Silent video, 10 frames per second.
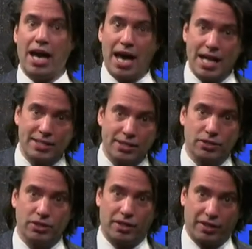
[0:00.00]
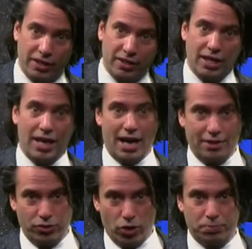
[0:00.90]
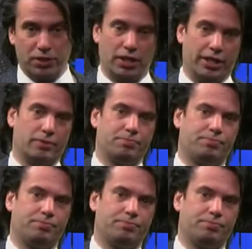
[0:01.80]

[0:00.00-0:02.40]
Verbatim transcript: and the thin n doped layer.